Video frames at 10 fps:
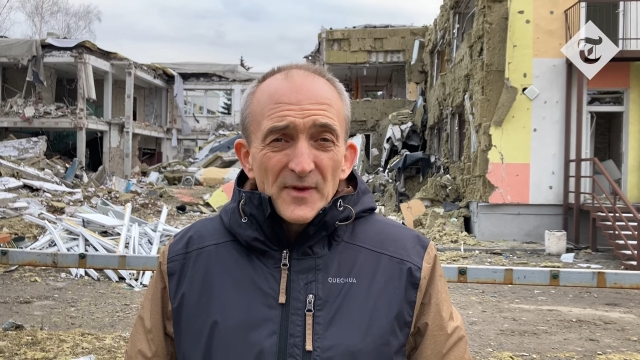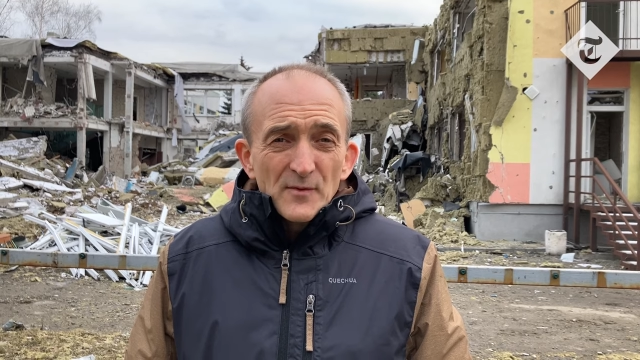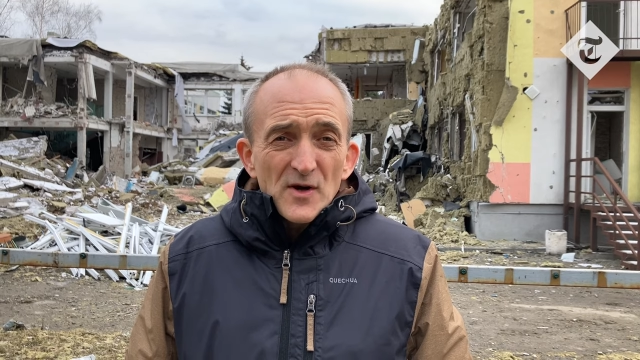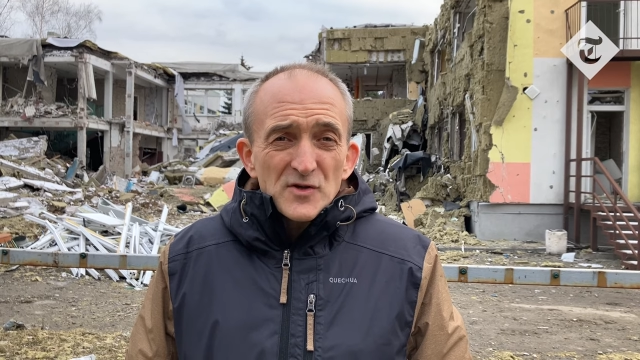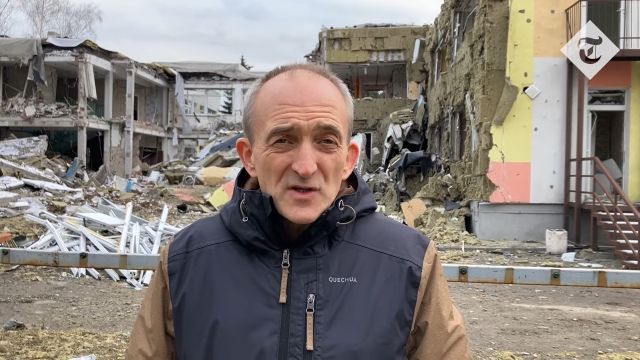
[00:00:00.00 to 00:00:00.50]
the
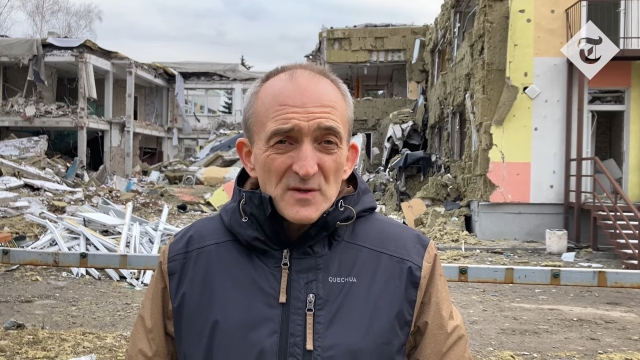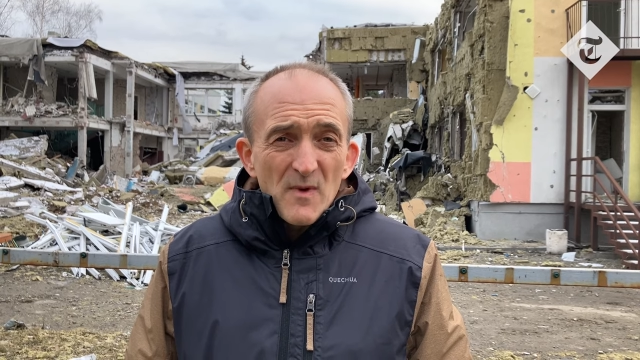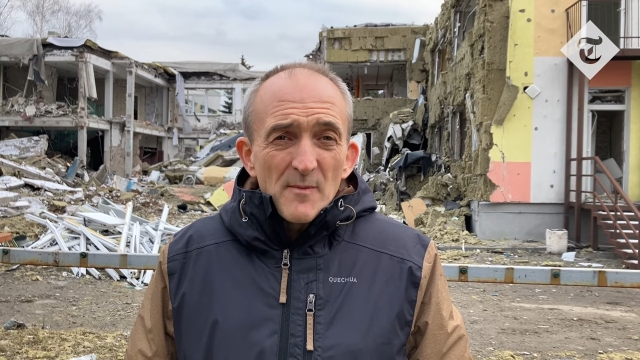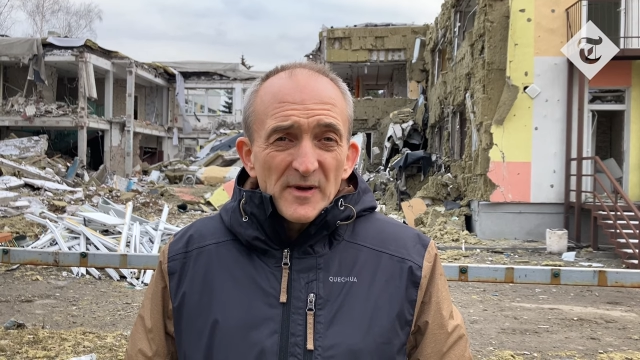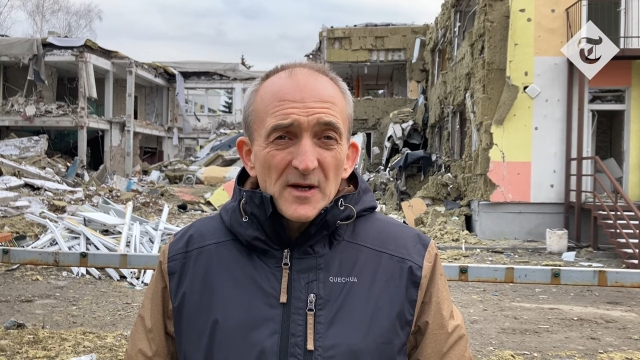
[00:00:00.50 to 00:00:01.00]
Russians
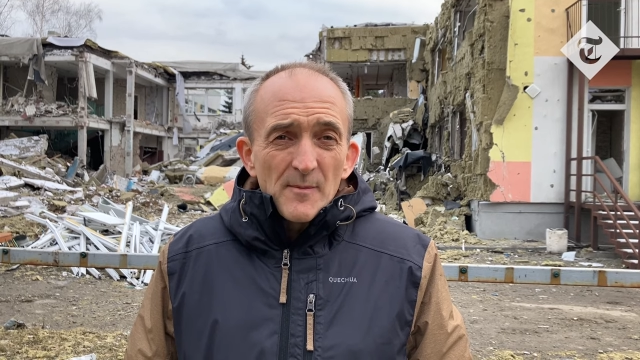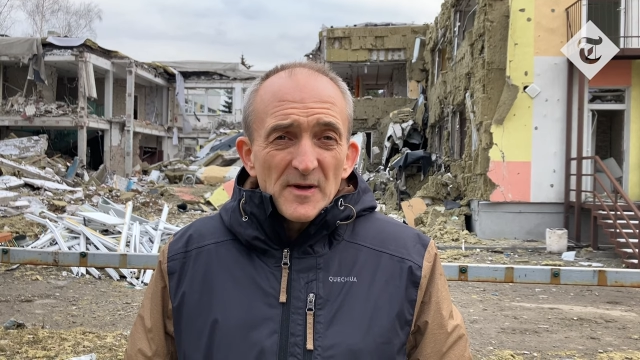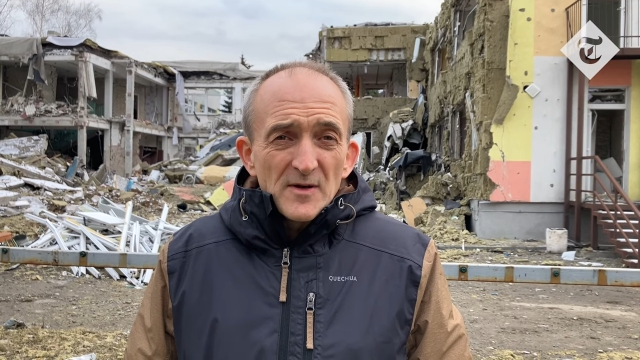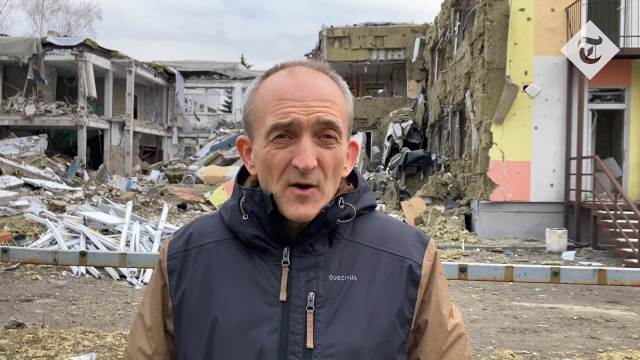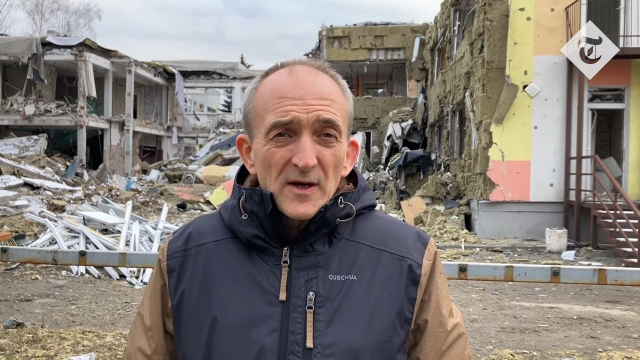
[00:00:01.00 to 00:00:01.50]
might be
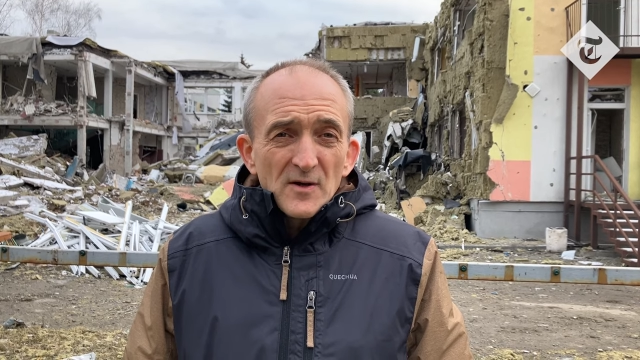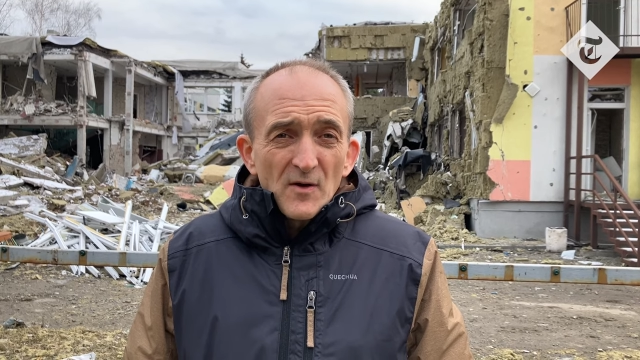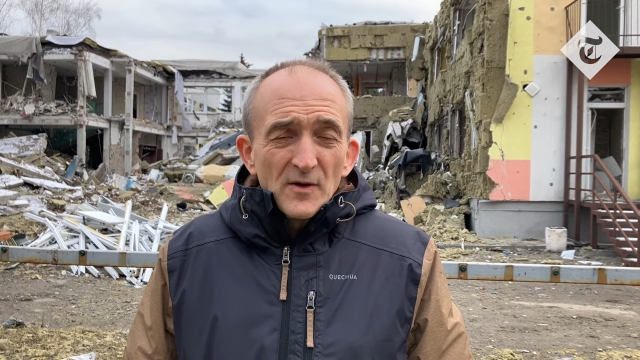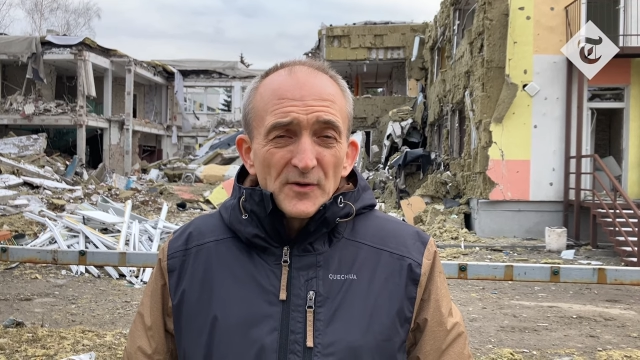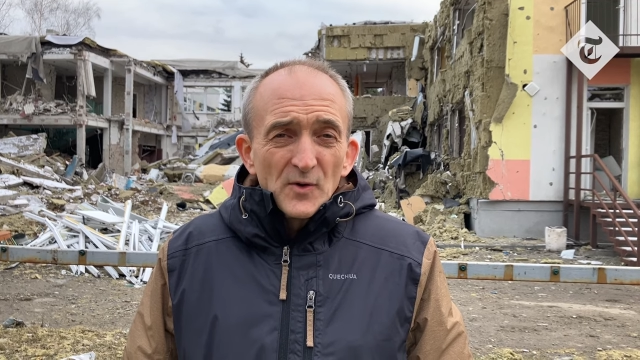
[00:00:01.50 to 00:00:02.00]
coming knocking
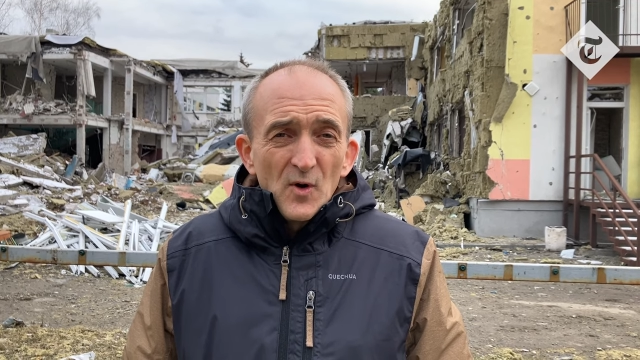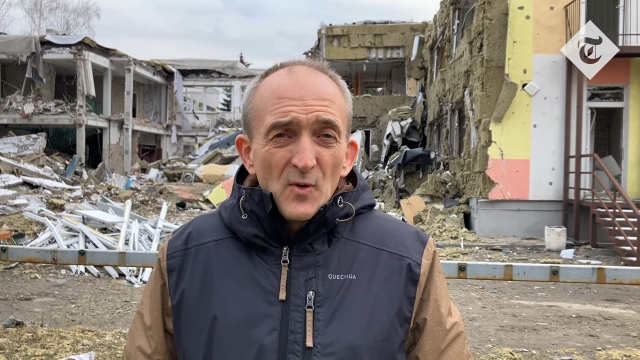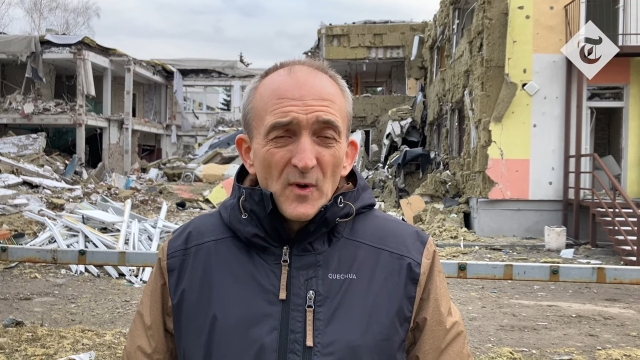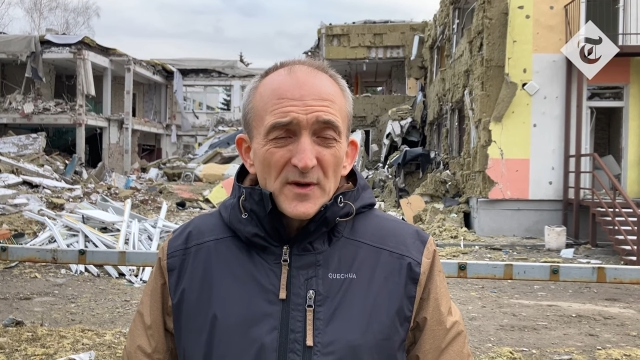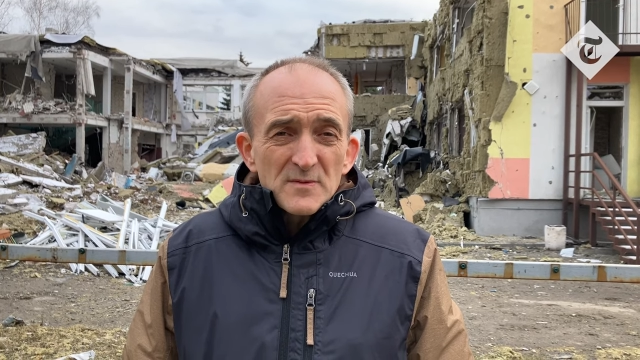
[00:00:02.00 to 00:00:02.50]
on the door
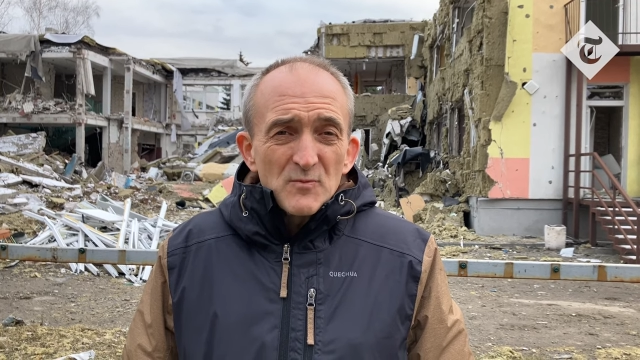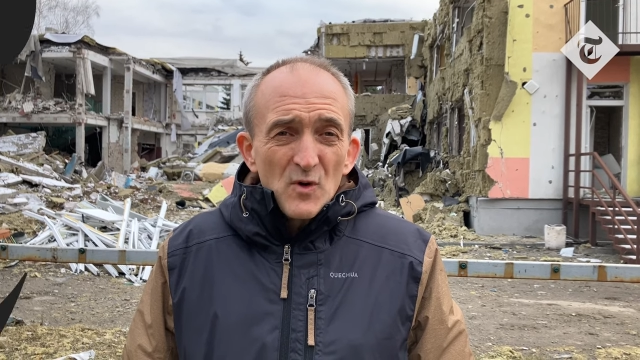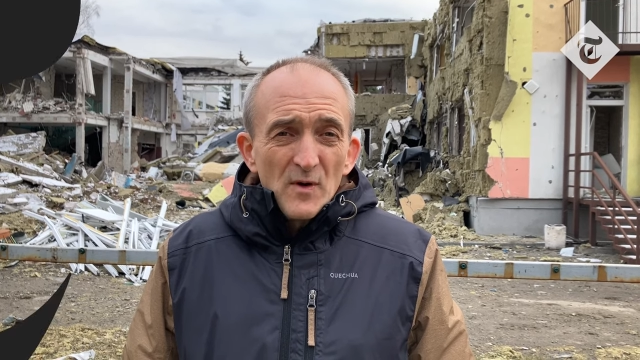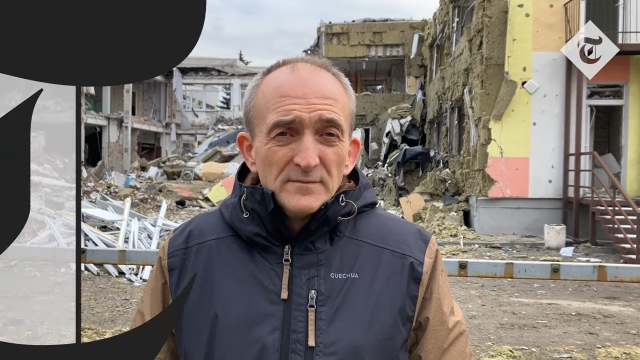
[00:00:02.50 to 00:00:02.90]
once more.